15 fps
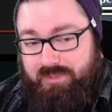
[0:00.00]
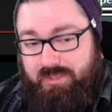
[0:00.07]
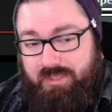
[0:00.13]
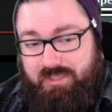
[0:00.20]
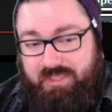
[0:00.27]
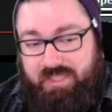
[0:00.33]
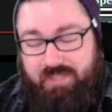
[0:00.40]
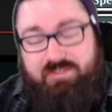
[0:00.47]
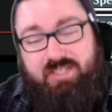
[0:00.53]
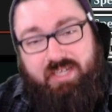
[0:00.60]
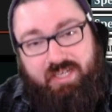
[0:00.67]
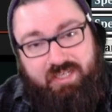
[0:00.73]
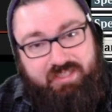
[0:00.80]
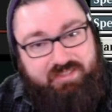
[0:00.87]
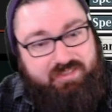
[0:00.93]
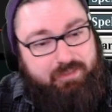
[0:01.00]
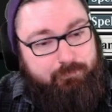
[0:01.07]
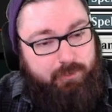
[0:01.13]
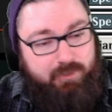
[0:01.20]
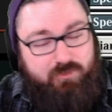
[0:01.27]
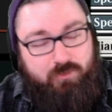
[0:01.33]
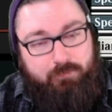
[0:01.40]
It gives haste and
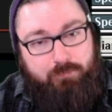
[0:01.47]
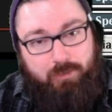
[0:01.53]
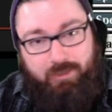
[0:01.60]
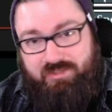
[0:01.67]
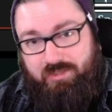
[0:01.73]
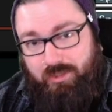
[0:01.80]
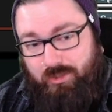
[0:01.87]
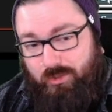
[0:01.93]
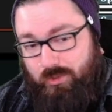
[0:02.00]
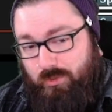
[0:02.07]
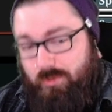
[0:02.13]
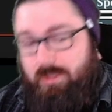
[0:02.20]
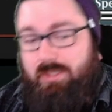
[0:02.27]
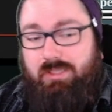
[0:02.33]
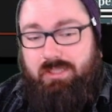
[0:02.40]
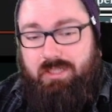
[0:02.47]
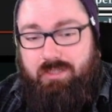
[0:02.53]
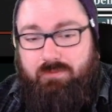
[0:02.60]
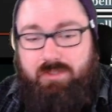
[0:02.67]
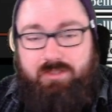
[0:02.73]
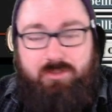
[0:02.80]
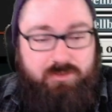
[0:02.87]
+1/+0, and
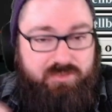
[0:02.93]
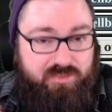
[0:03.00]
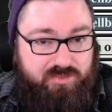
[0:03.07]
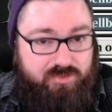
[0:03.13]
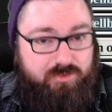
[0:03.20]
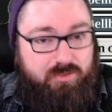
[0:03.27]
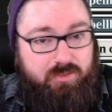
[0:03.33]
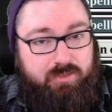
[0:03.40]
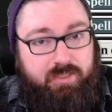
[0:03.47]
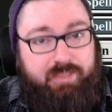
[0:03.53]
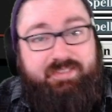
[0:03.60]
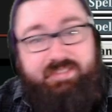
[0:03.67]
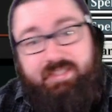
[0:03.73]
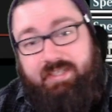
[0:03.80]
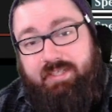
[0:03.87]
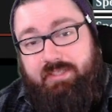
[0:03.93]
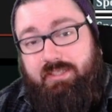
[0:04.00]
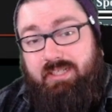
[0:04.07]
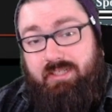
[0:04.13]
when it turns into the night side,